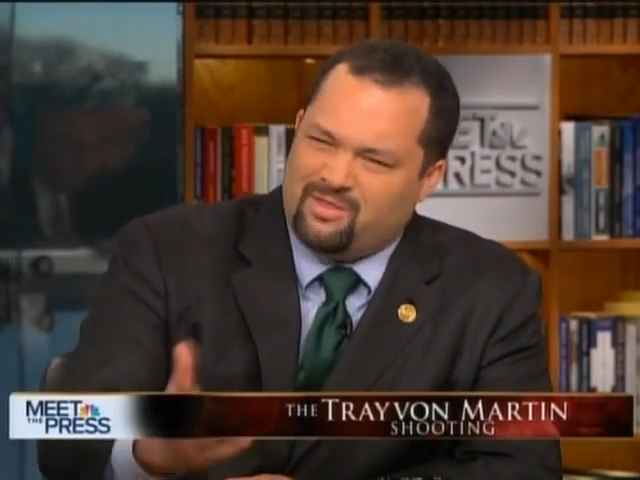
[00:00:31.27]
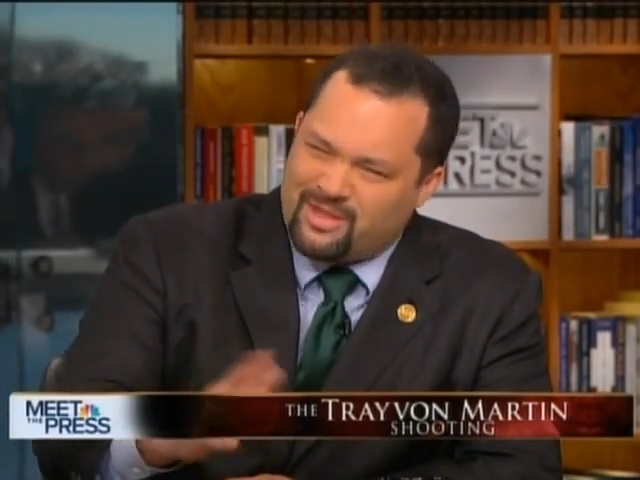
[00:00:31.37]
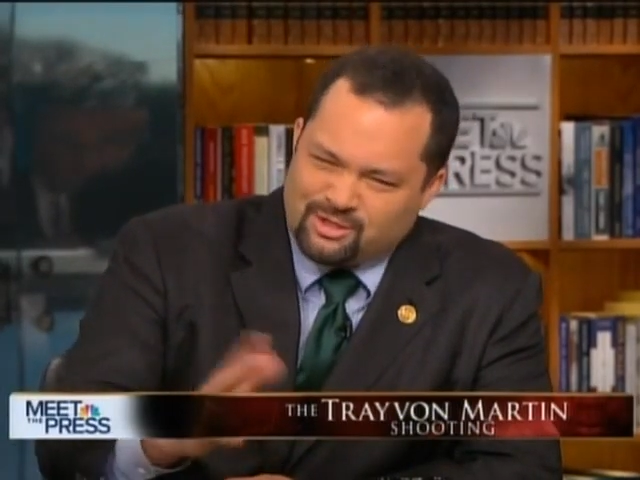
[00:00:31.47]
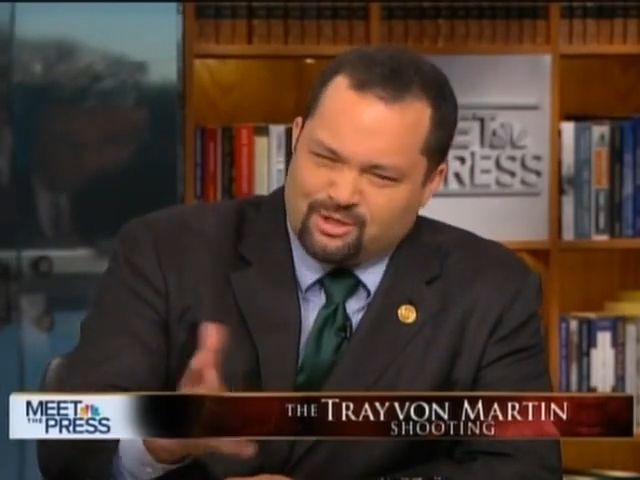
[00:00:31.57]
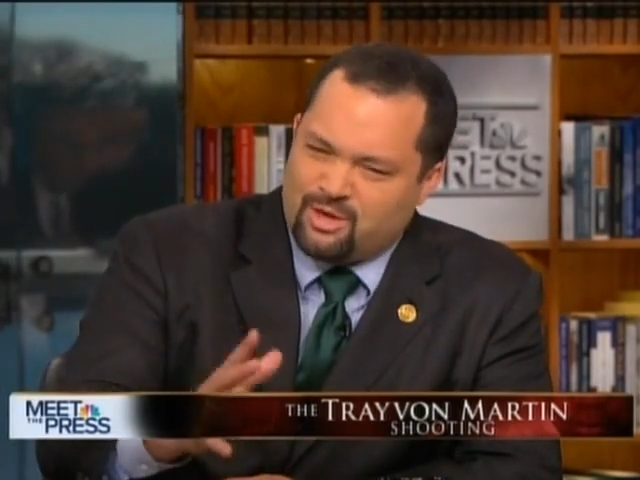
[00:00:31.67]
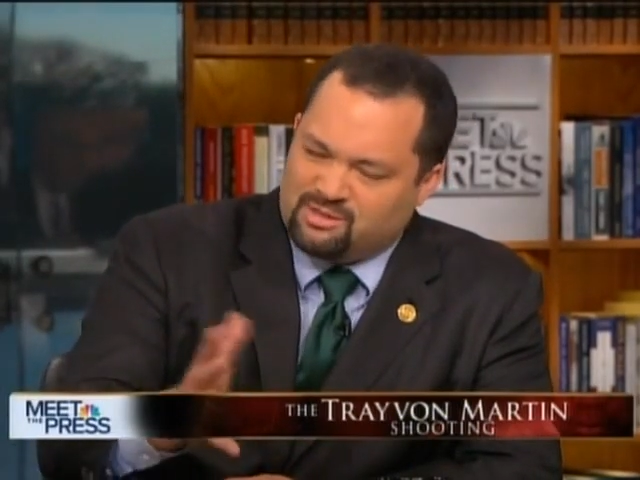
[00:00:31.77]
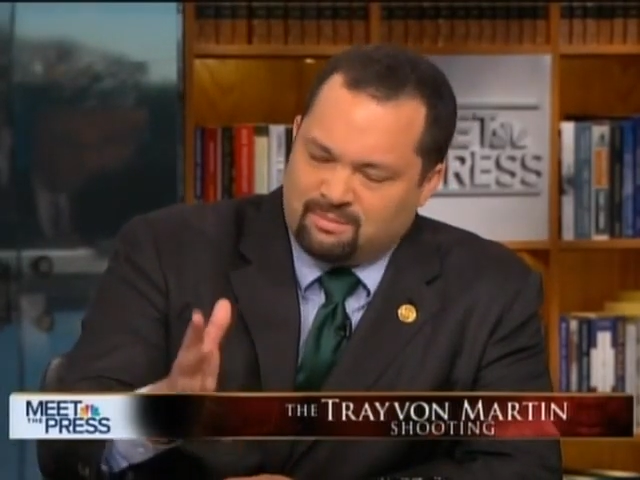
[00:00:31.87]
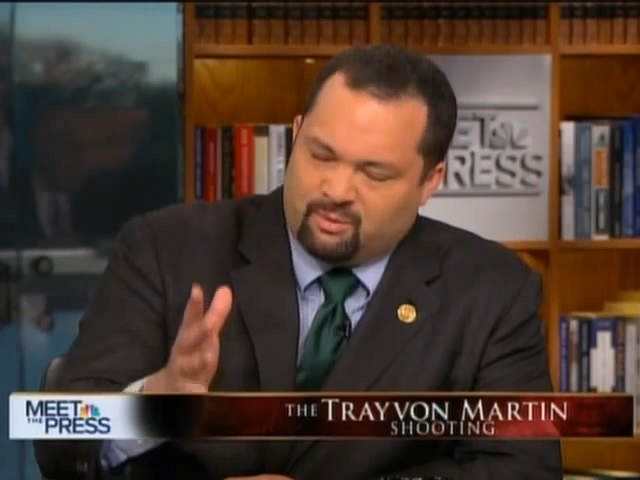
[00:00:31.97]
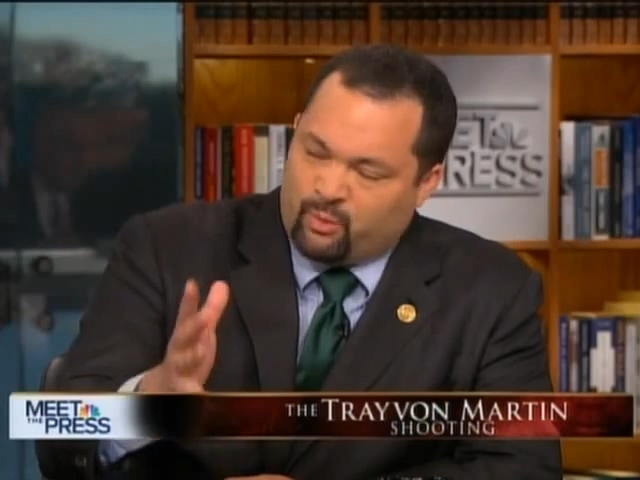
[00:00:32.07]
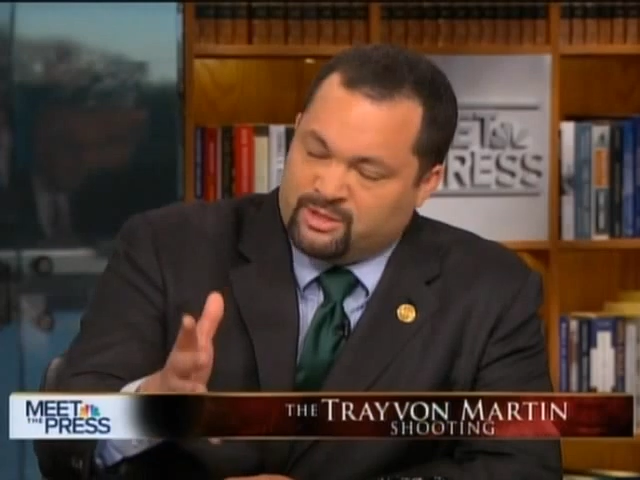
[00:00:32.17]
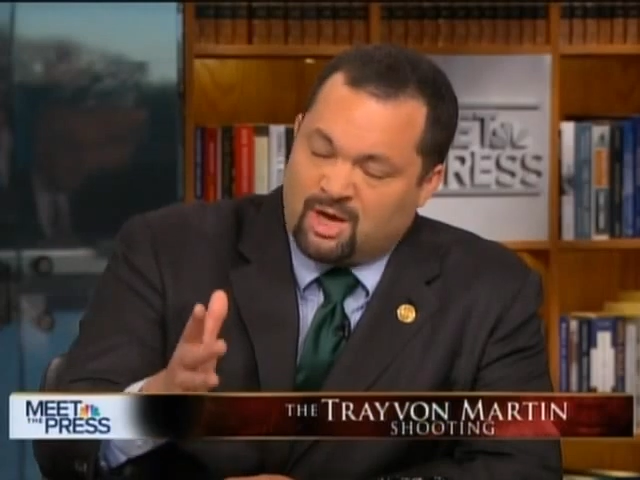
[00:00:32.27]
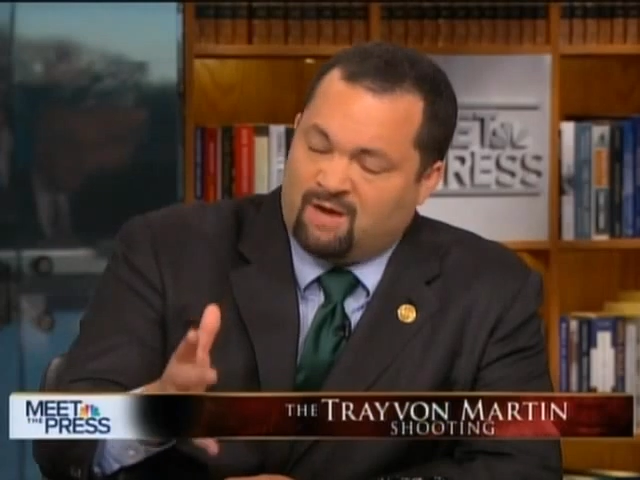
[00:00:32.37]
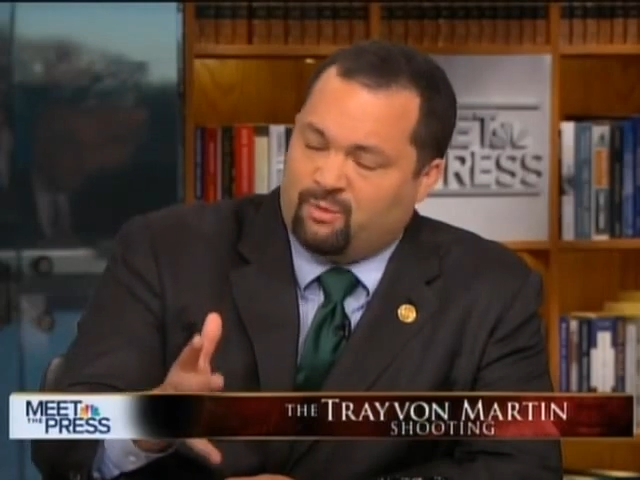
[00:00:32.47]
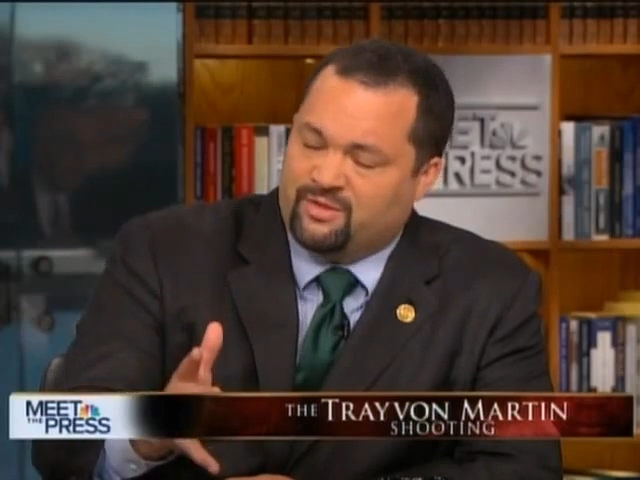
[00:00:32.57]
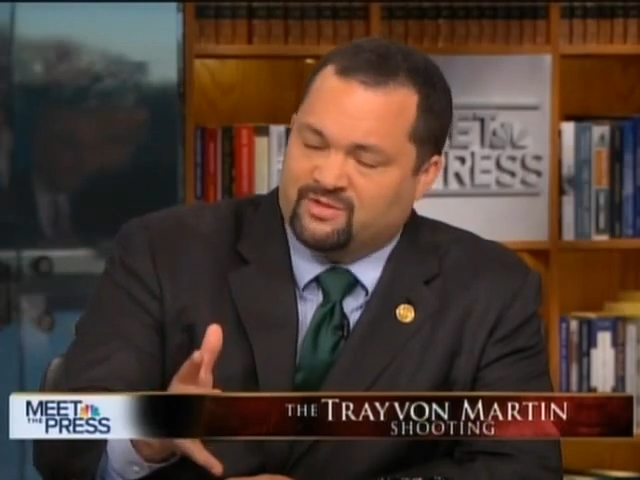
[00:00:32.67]
They, I mean, they should have known something
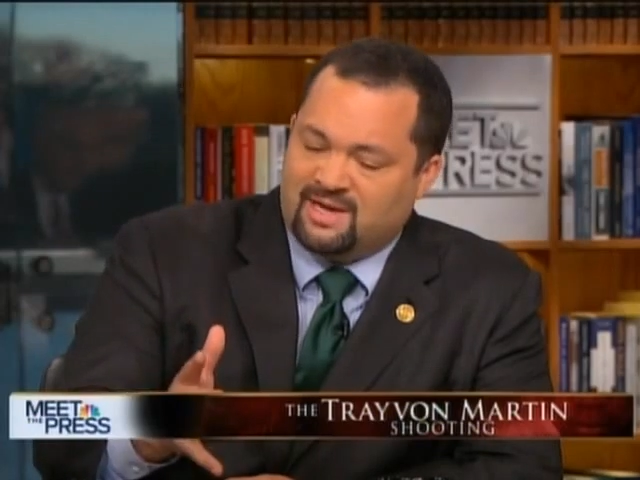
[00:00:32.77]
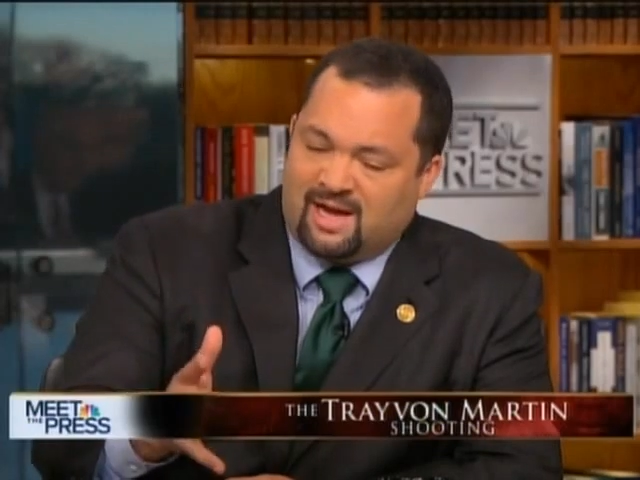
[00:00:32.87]
was off